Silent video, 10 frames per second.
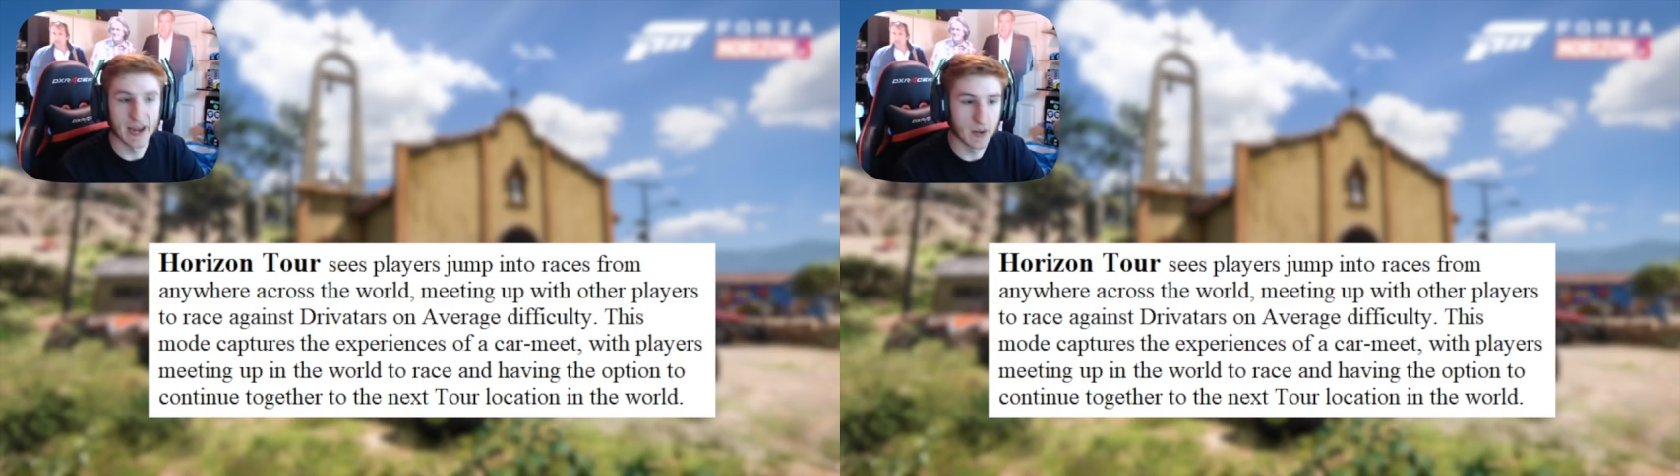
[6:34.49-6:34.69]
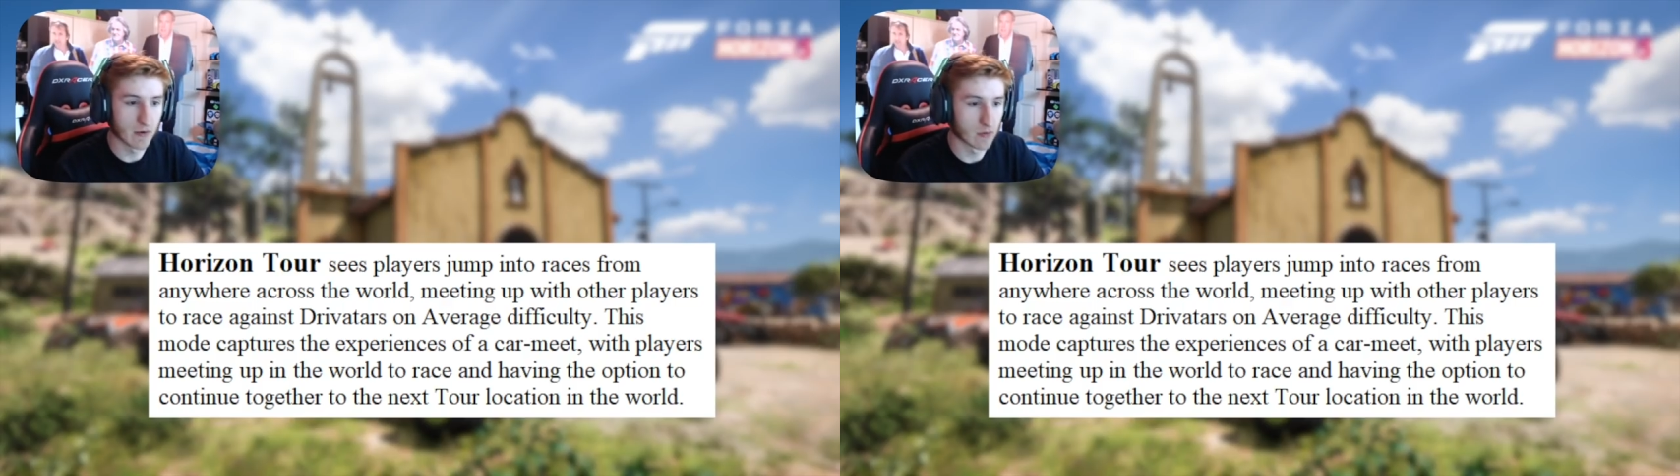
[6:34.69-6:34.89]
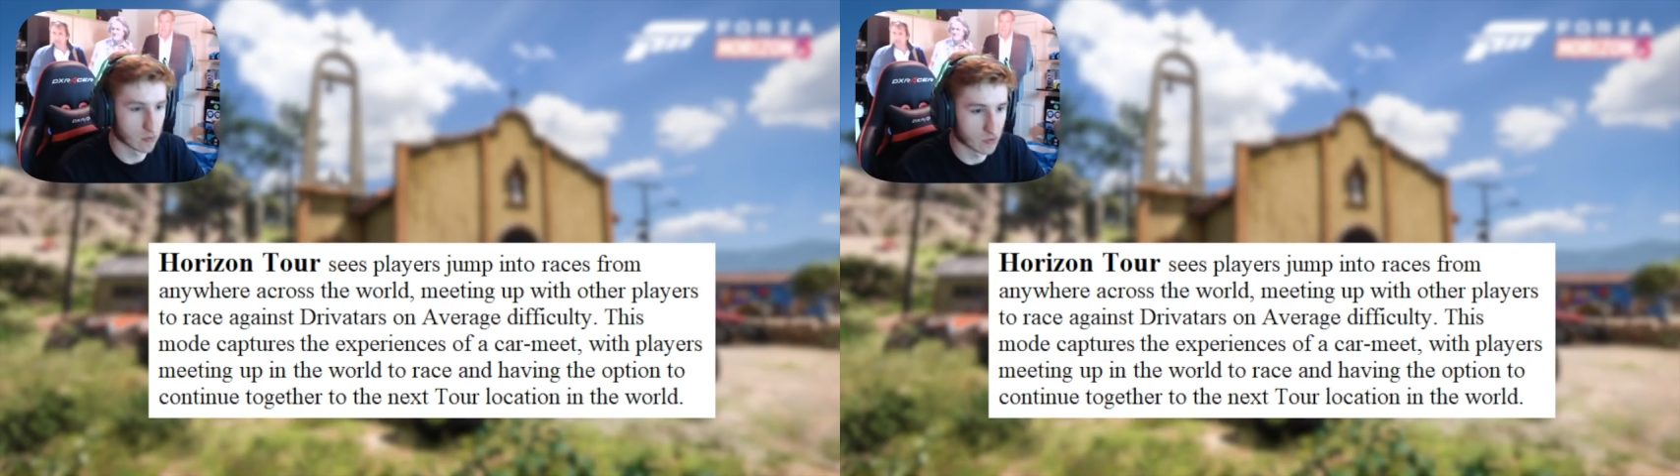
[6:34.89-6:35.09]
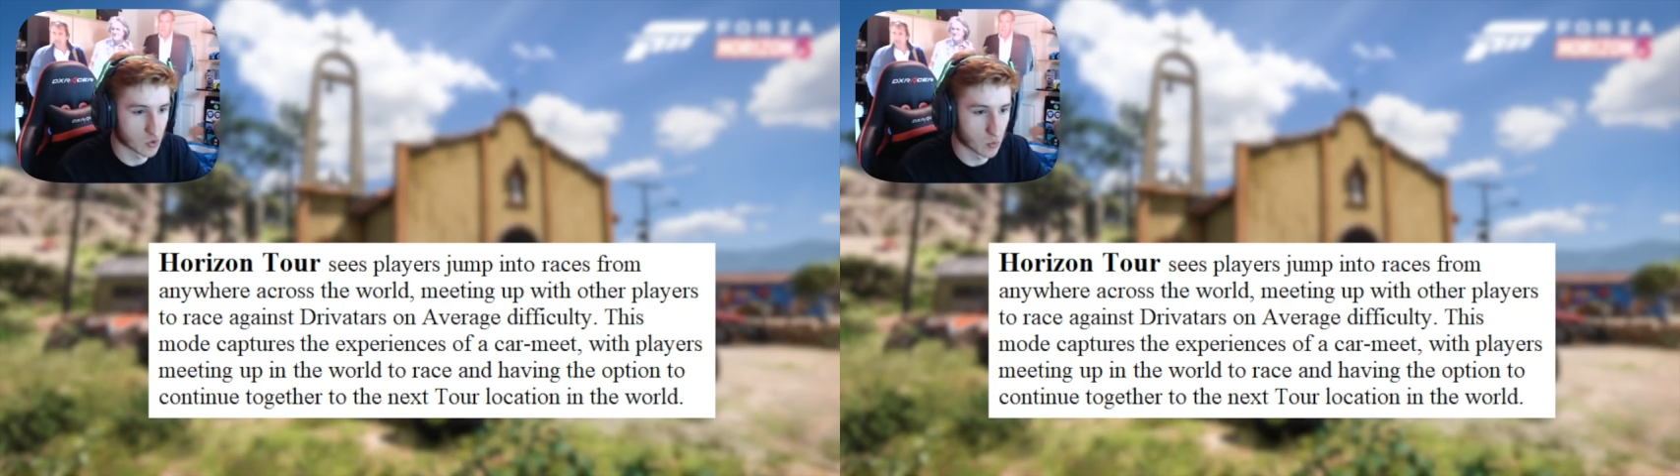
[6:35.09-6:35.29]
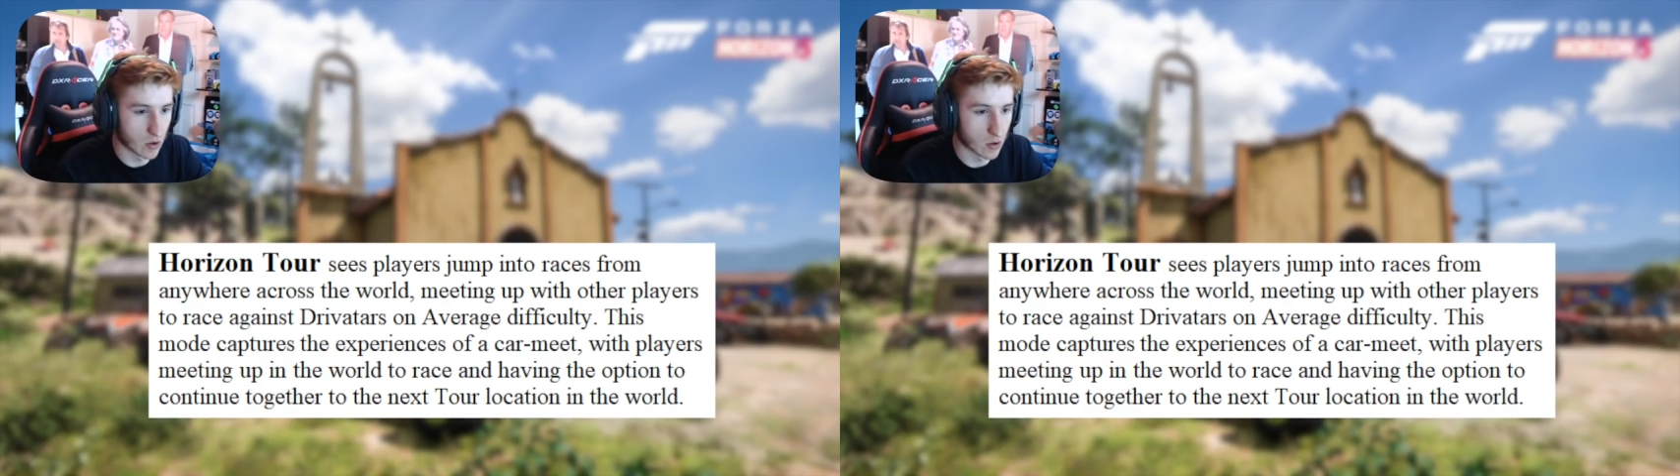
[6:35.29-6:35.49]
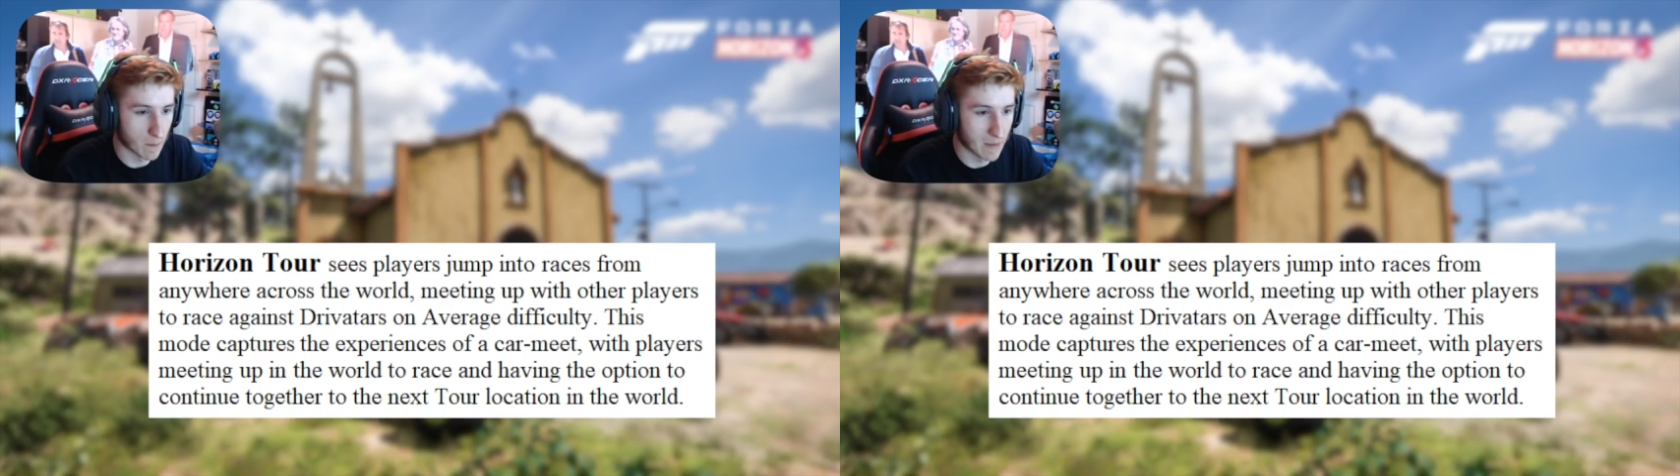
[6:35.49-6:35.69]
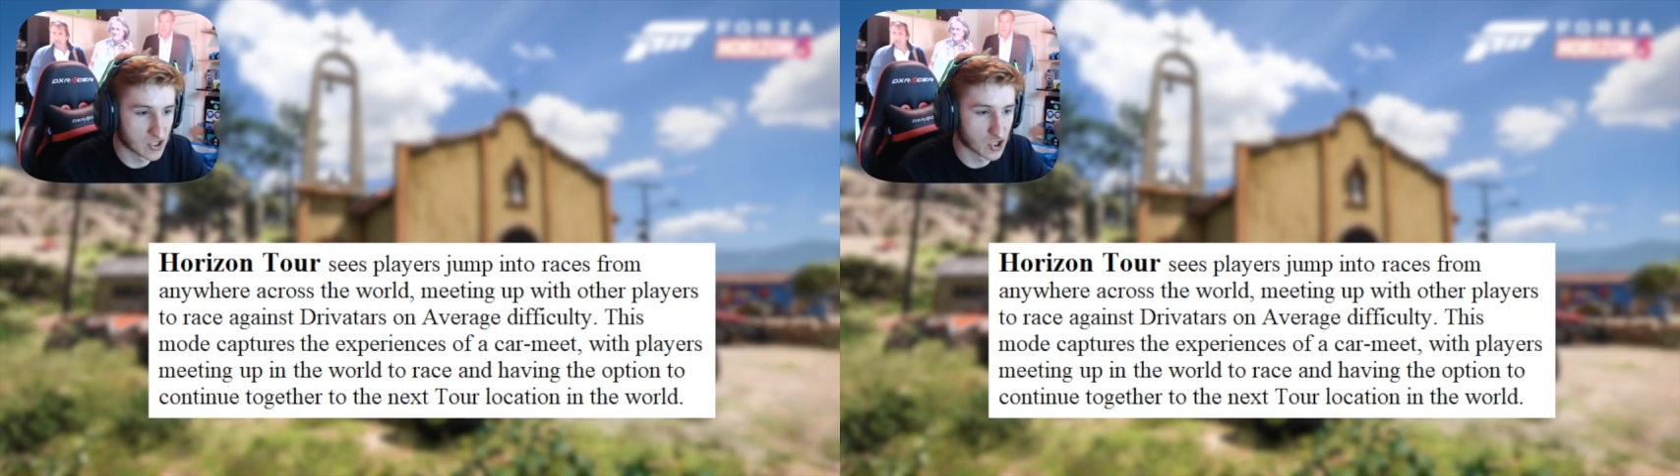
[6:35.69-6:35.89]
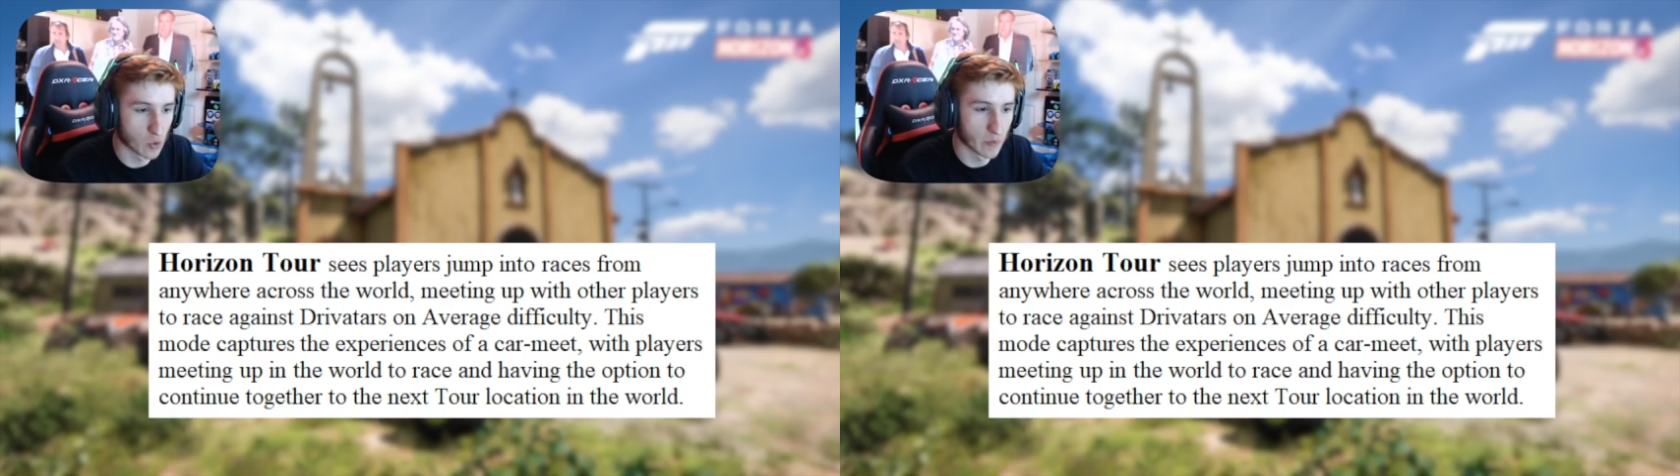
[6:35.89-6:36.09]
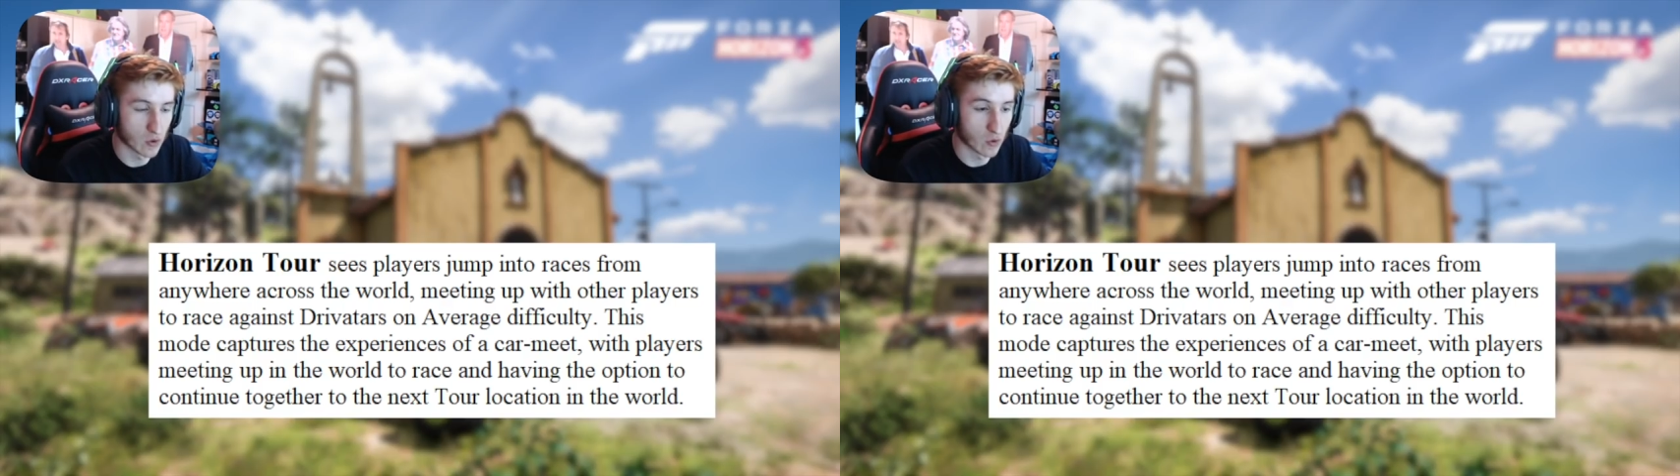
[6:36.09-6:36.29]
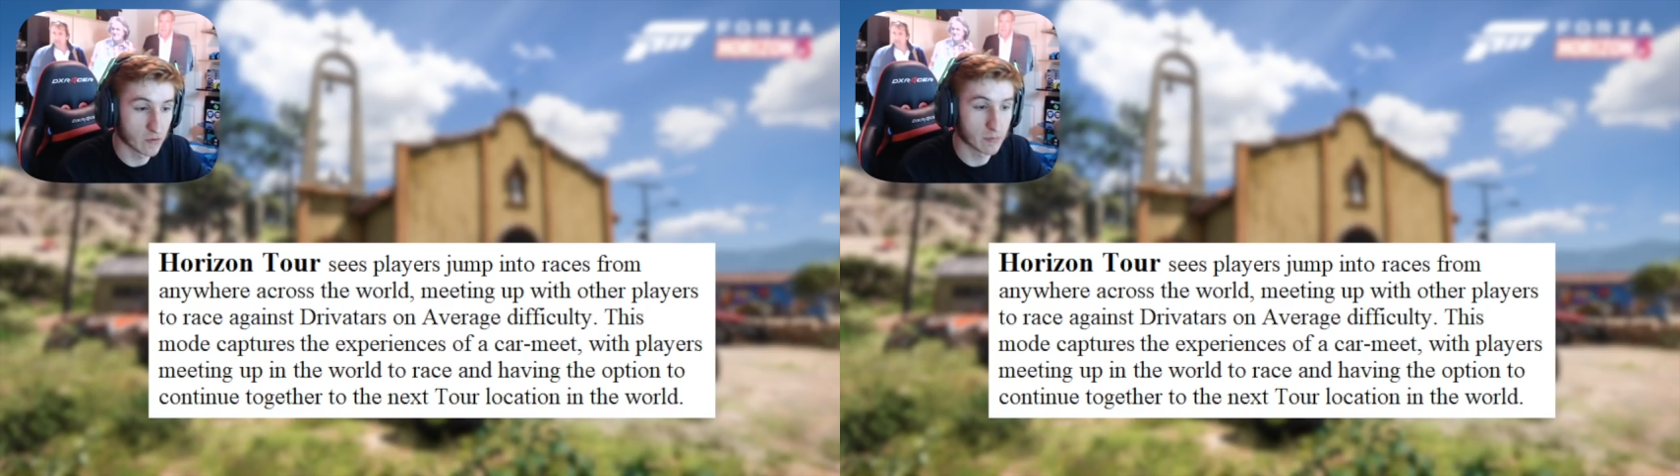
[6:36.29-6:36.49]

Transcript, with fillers: anywhere across the world, meeting up with other